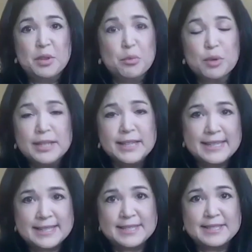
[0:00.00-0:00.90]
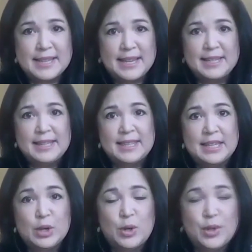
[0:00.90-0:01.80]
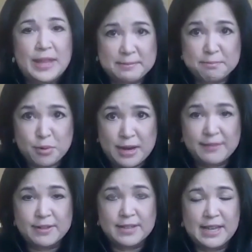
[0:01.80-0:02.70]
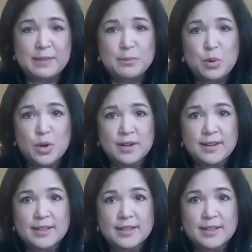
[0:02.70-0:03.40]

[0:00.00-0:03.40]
There really isn't anything all that private anymore,